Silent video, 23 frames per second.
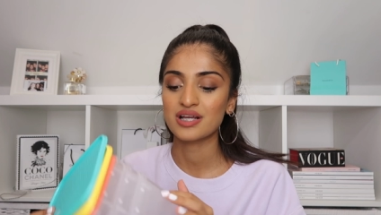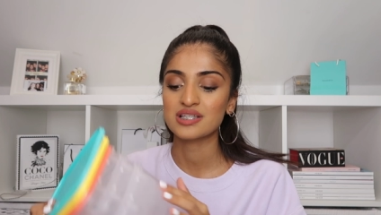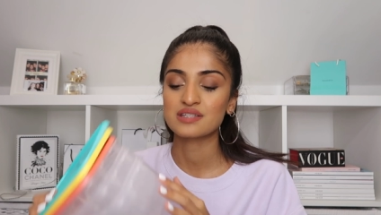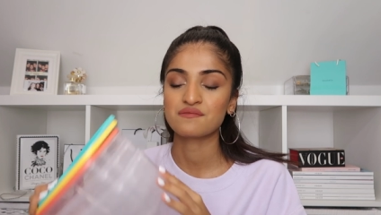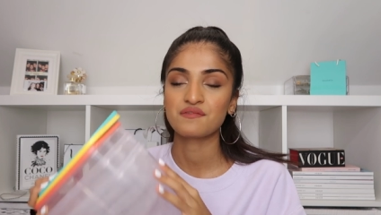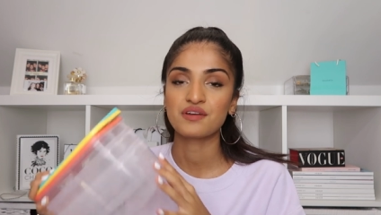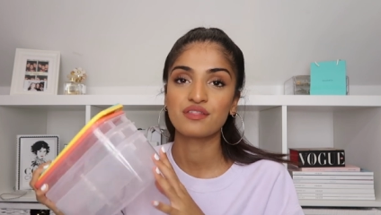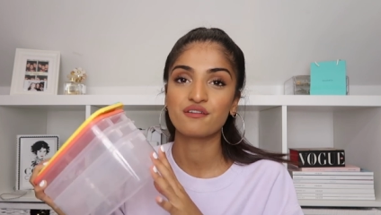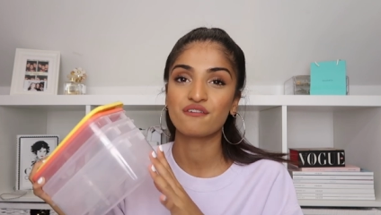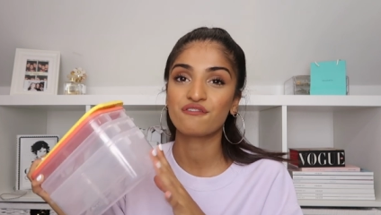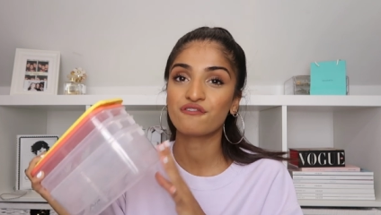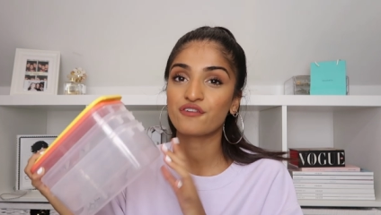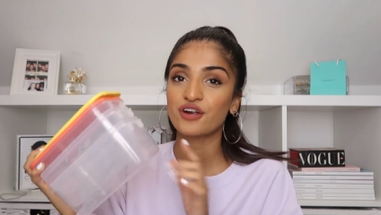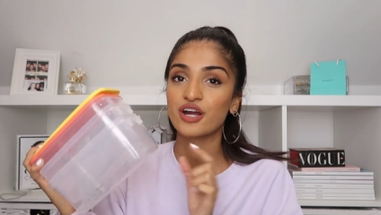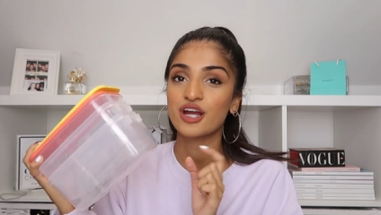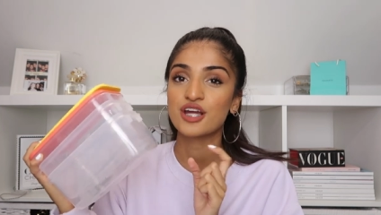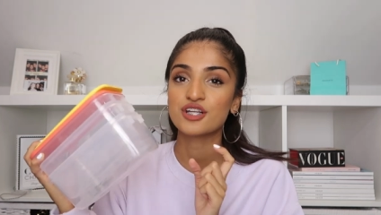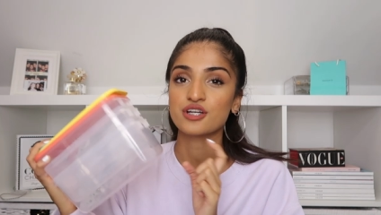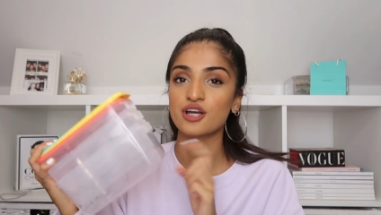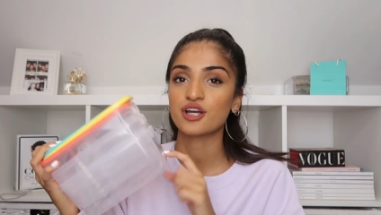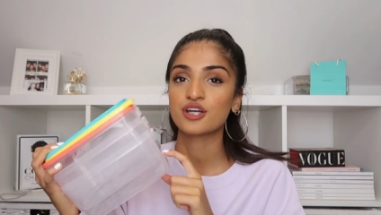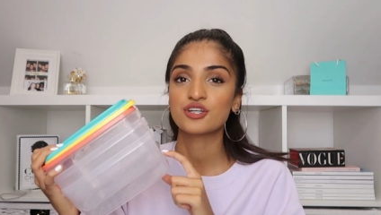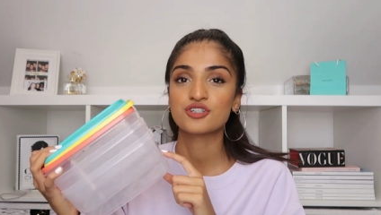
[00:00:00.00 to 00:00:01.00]
rest of it in the
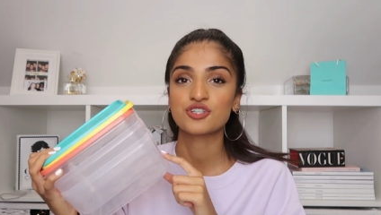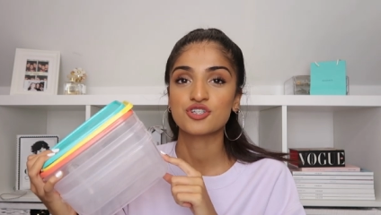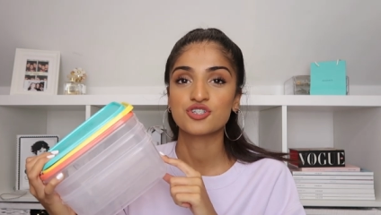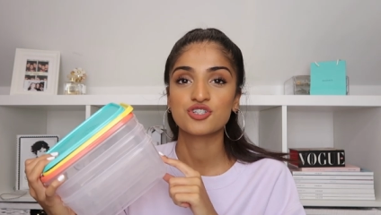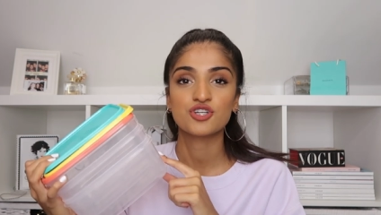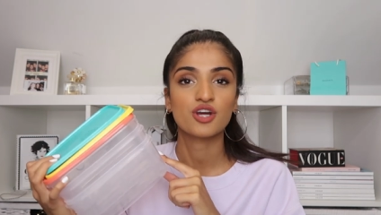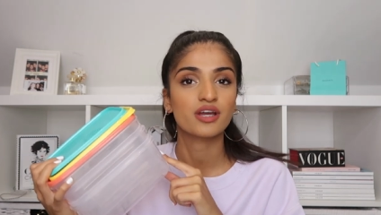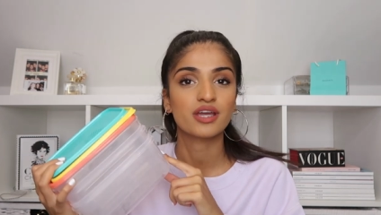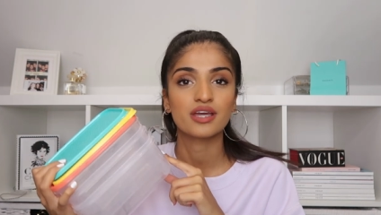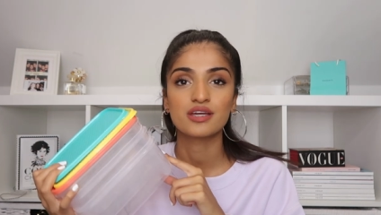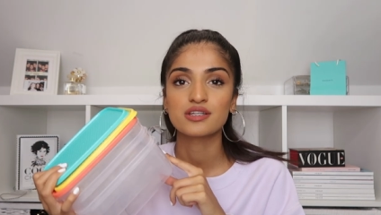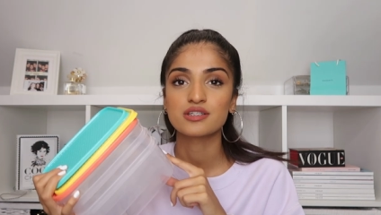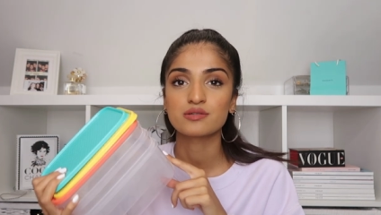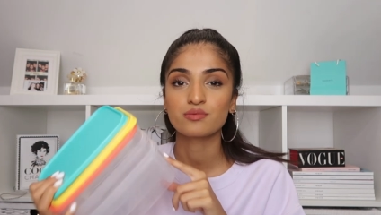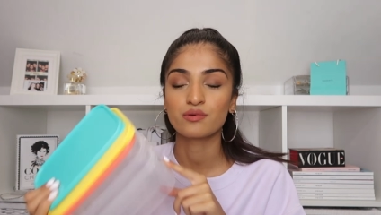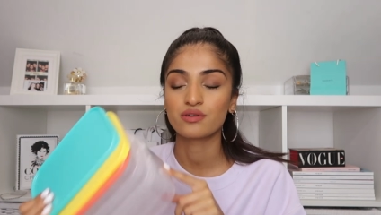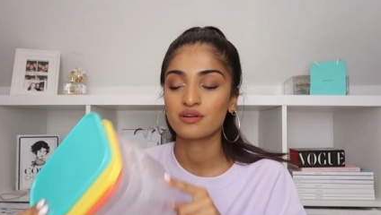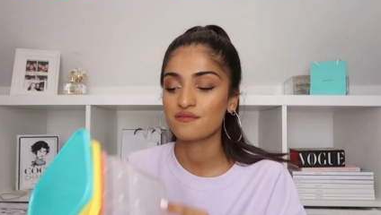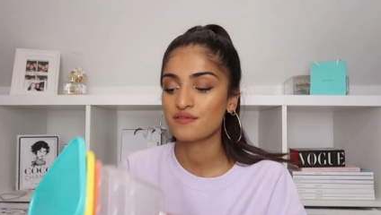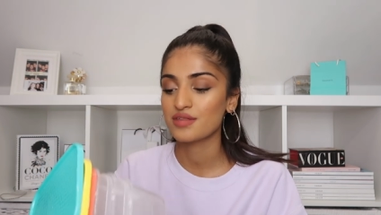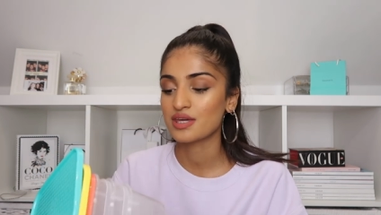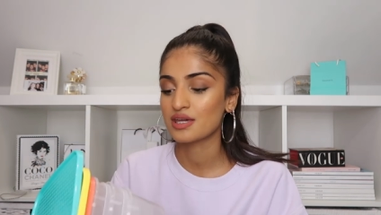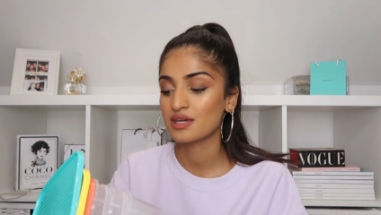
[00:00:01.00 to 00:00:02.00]
fridge, I can just chuck it into
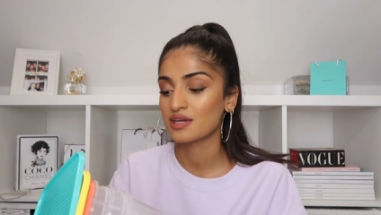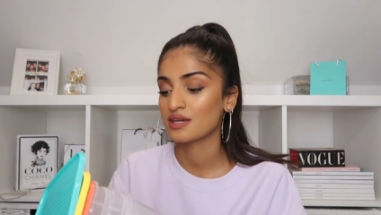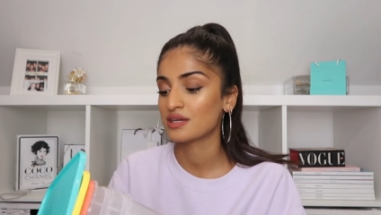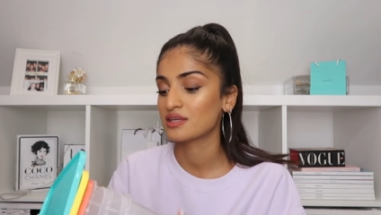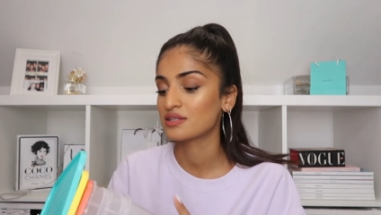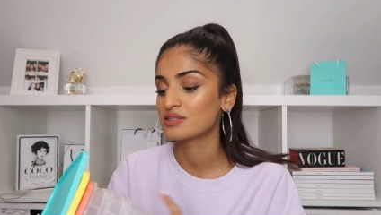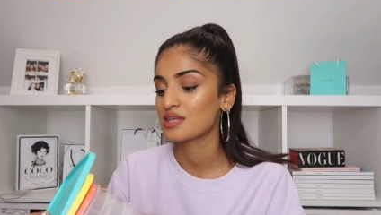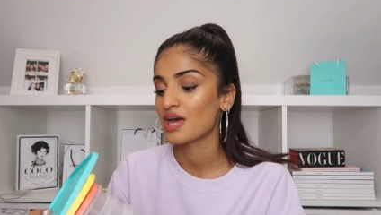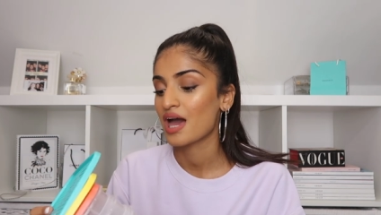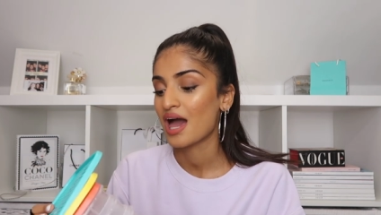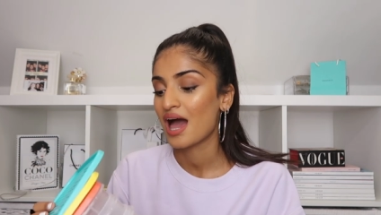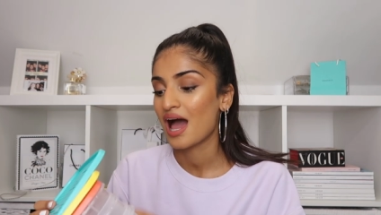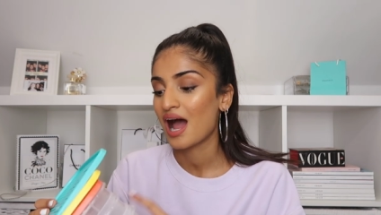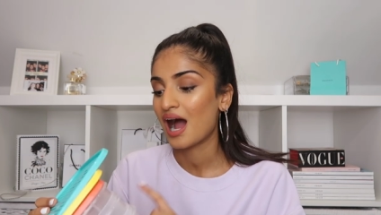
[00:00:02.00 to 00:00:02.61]
one of these